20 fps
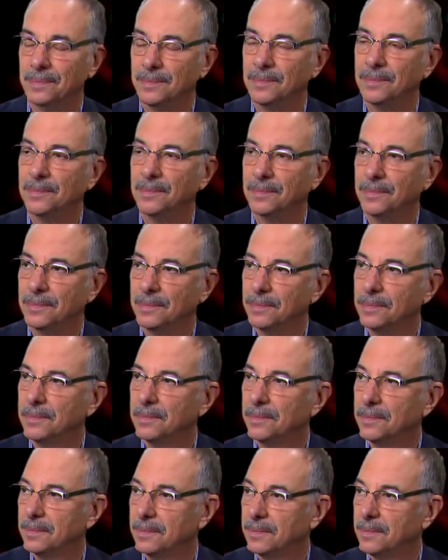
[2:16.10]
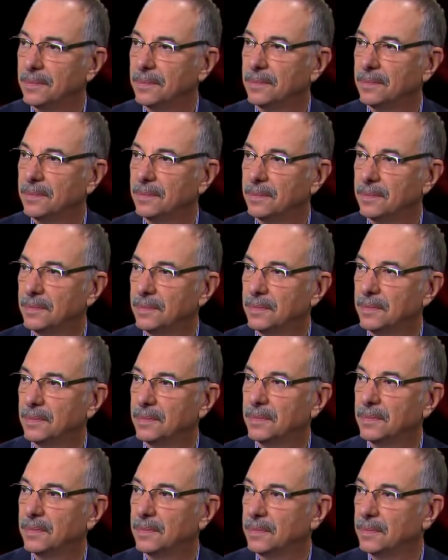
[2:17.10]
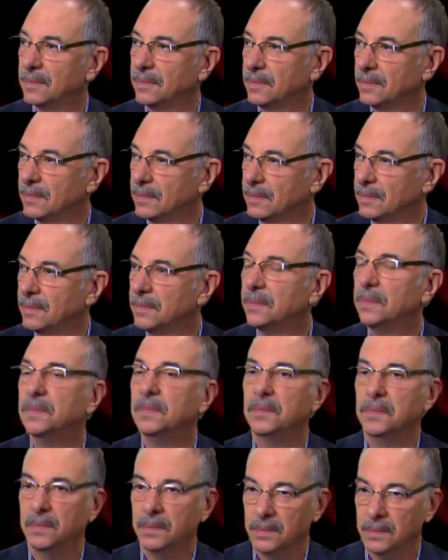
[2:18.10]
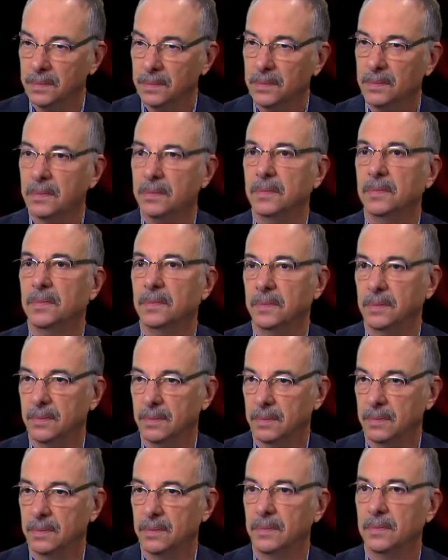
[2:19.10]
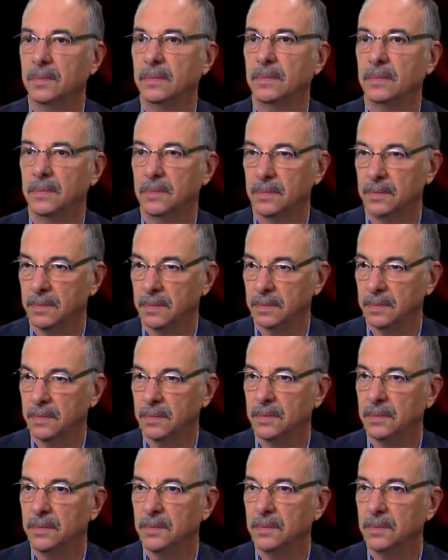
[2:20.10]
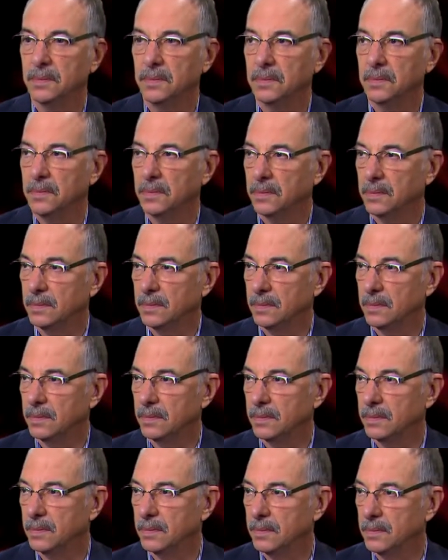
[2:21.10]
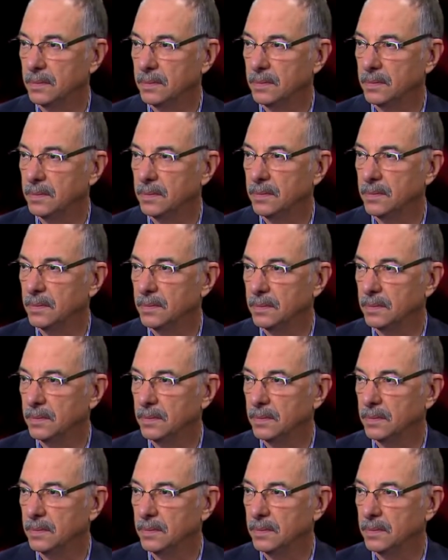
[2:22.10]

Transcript: This person isn't speaking.